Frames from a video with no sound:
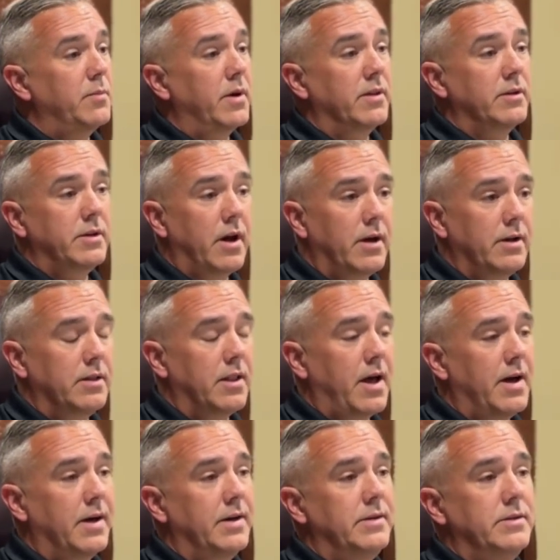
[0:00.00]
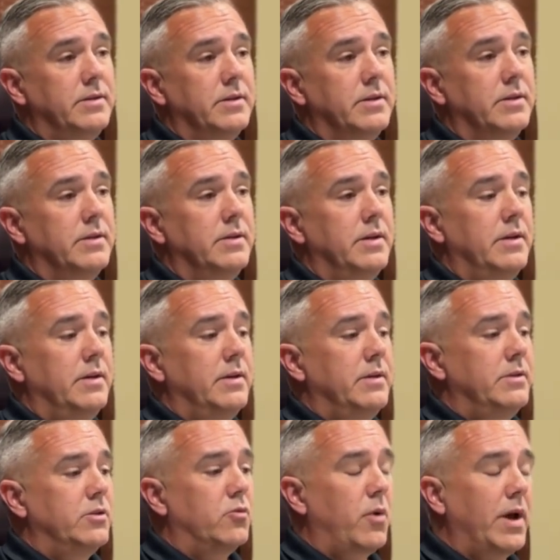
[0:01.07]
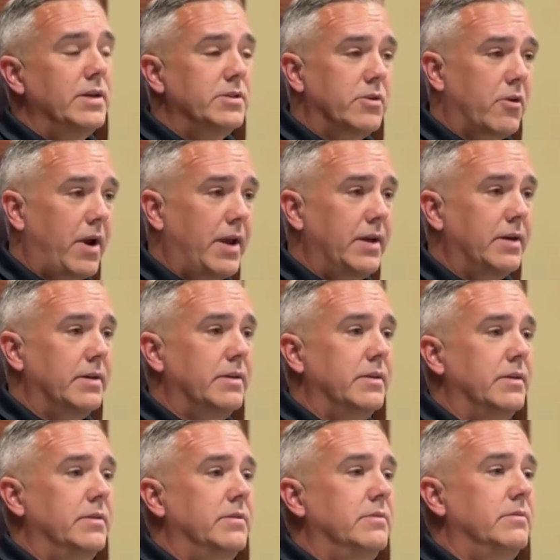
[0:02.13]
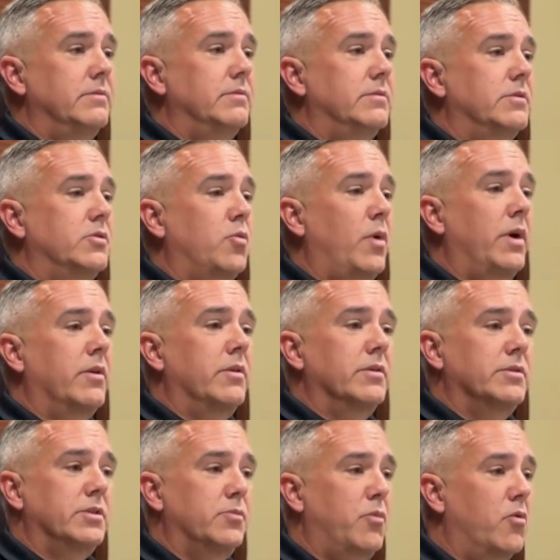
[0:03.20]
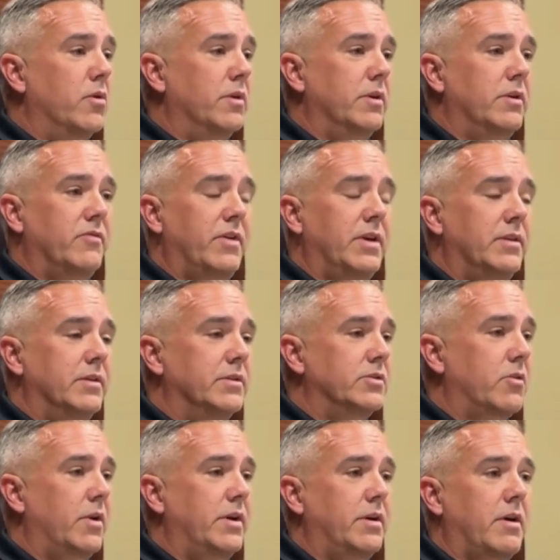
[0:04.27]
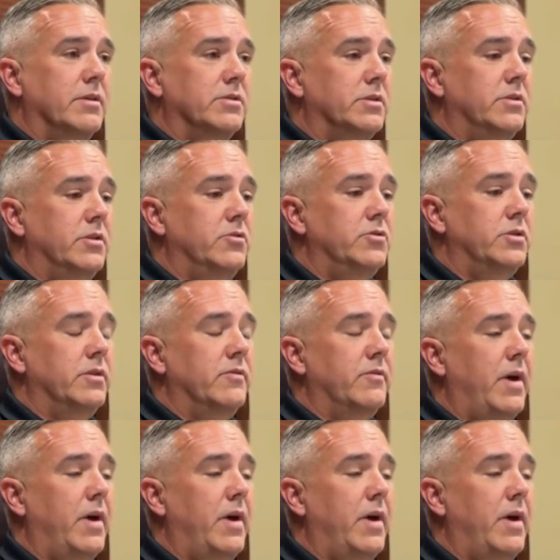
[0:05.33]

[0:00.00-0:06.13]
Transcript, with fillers: on the dotted line to to raise their hand and swear to support and defend this great Constitution of